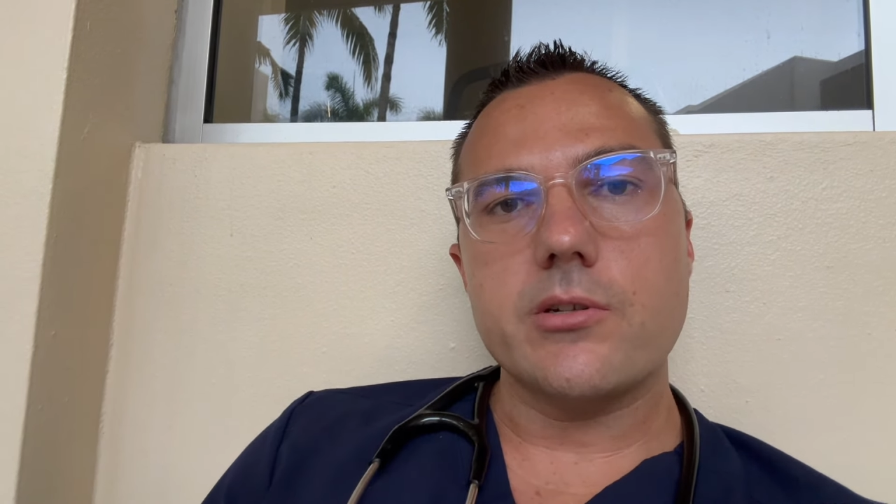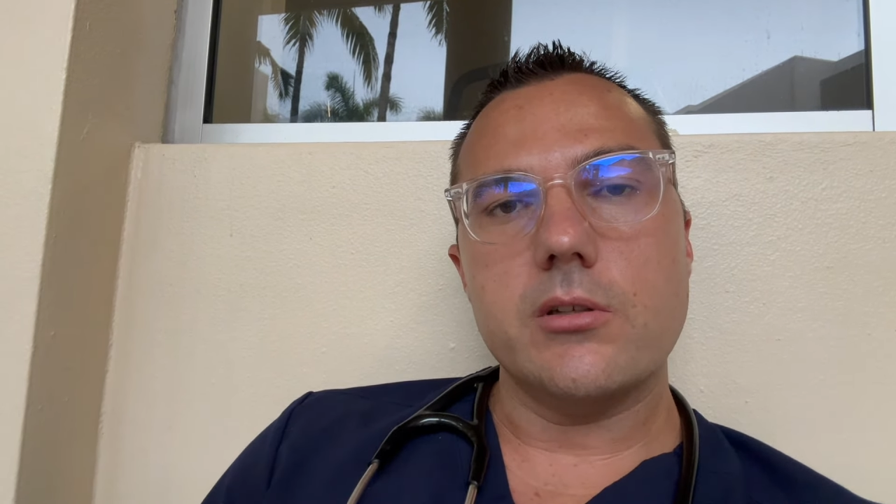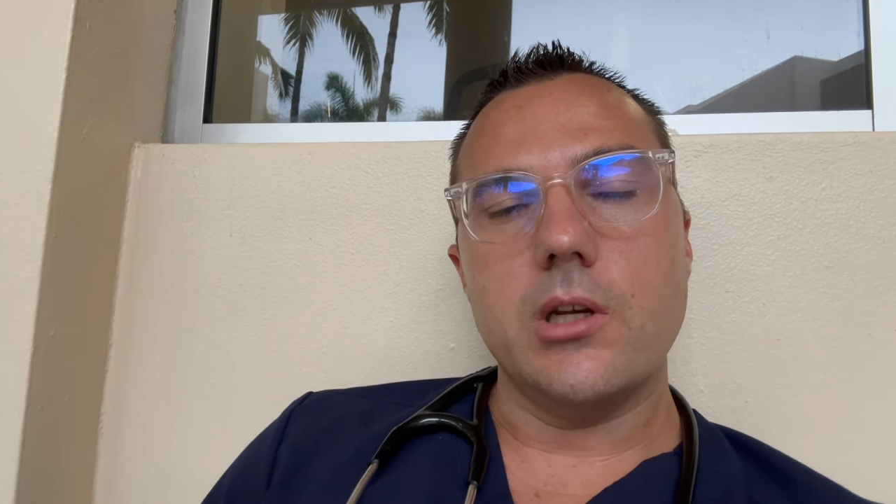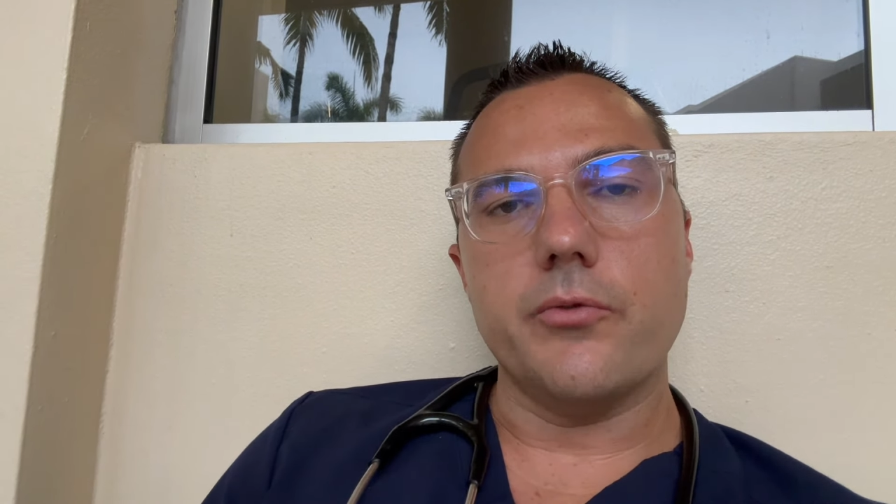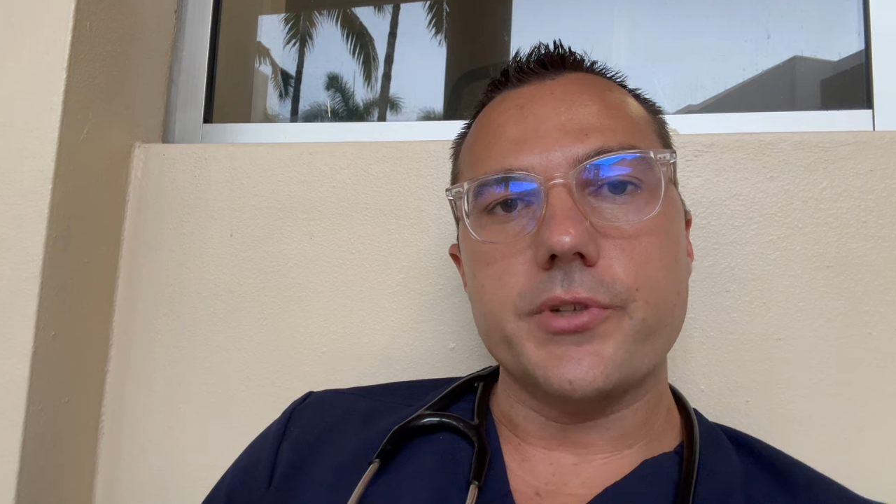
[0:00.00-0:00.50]

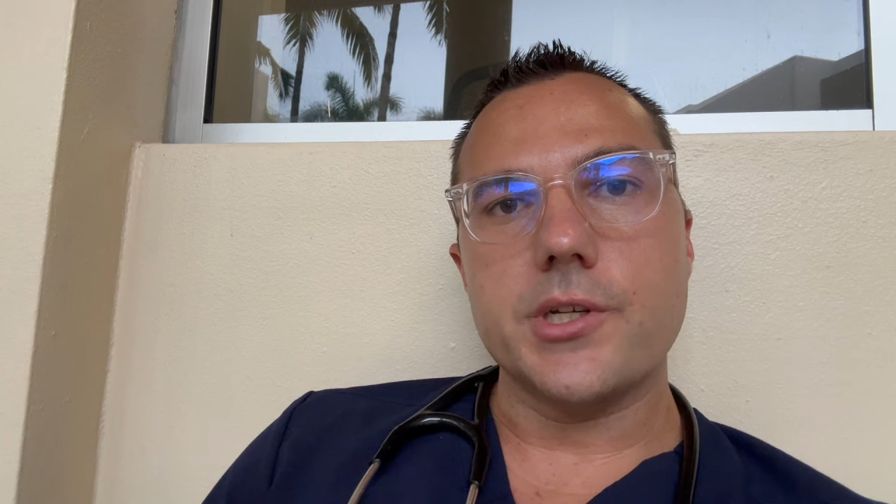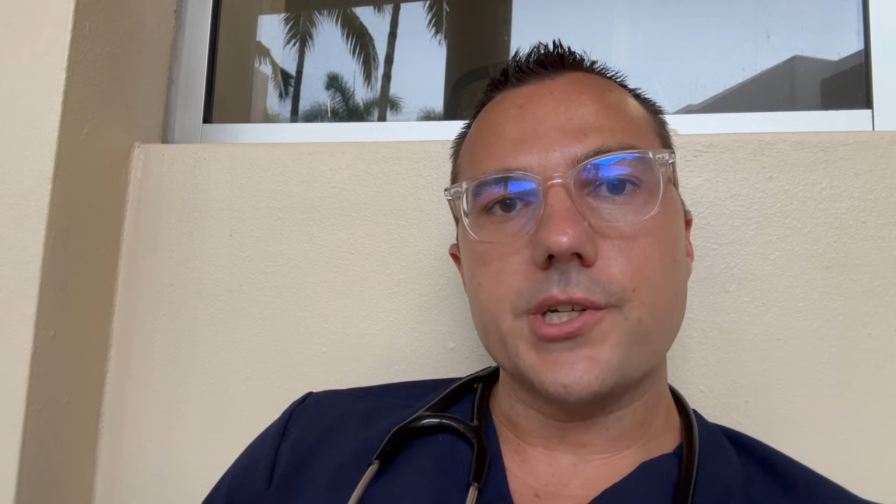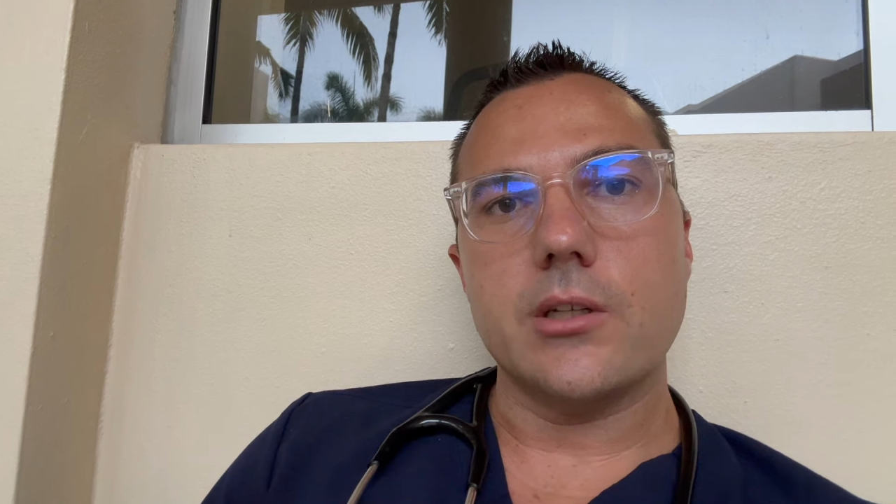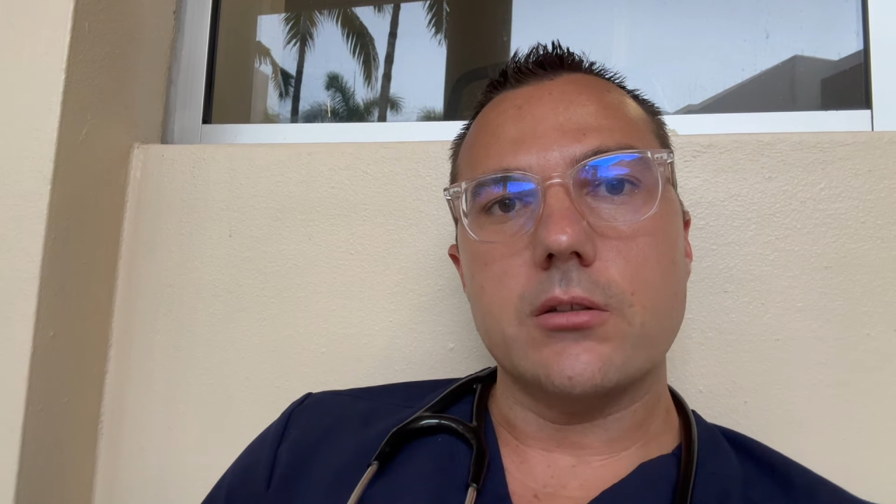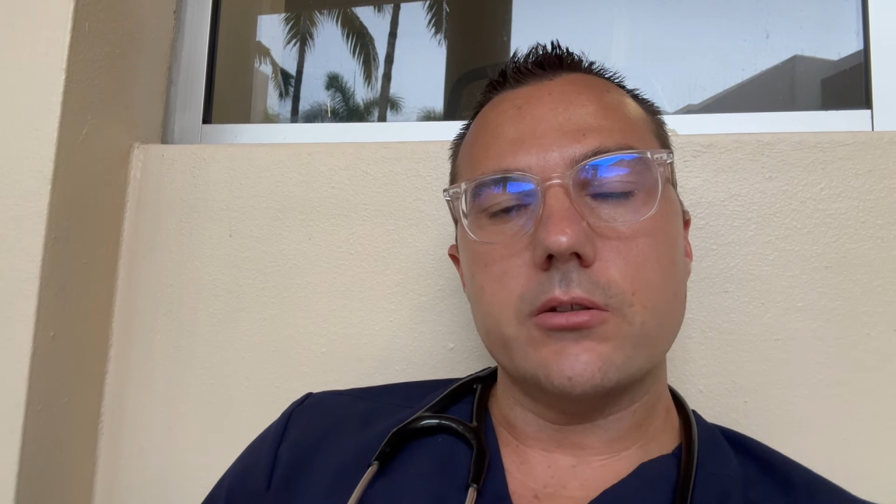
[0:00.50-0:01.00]
you know
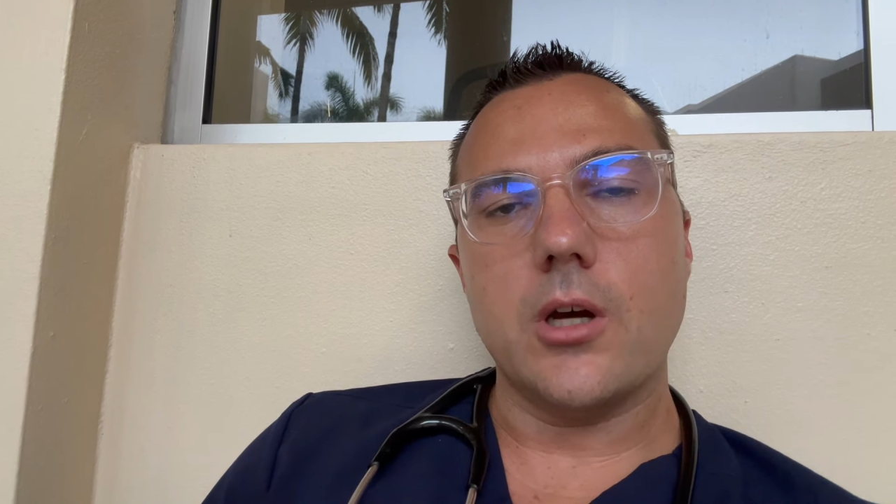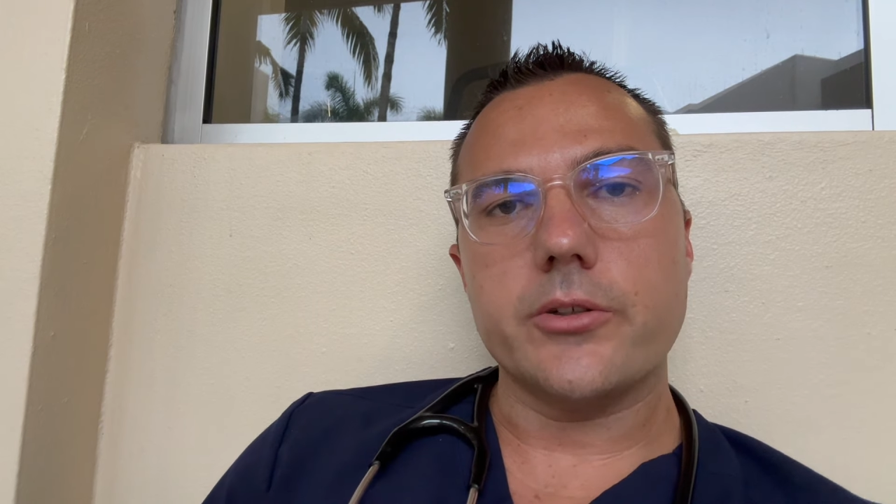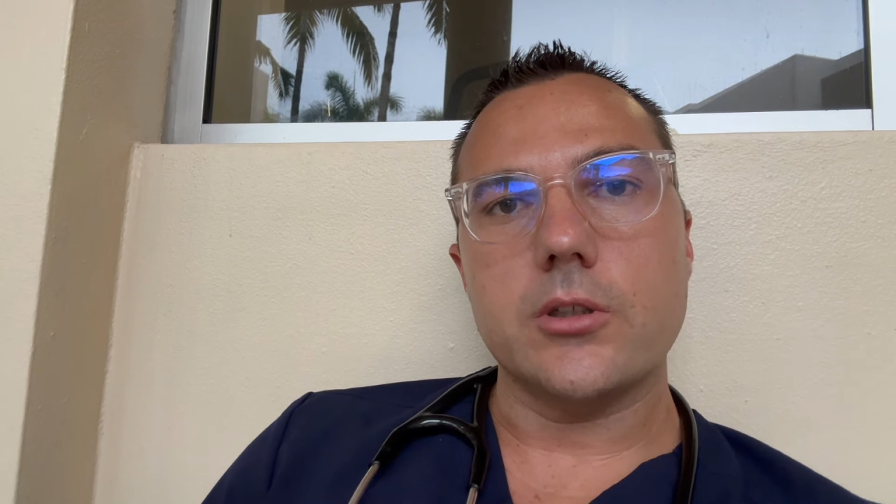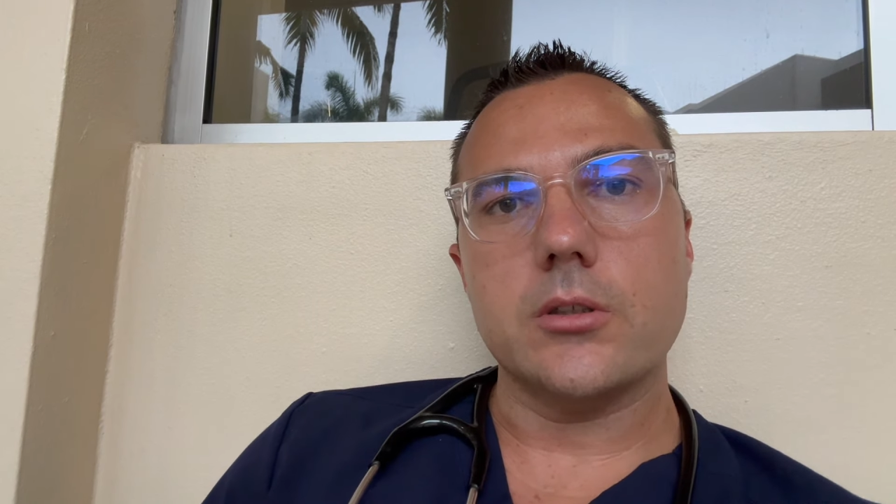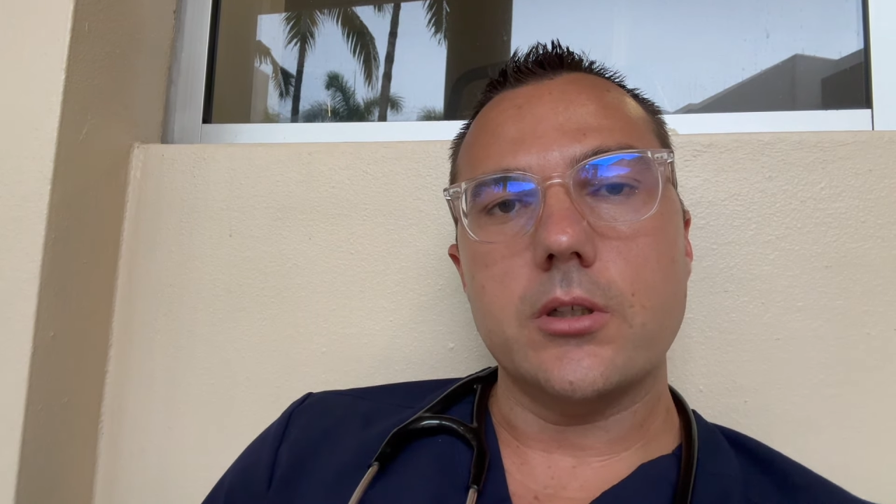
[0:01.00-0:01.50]
physician doctor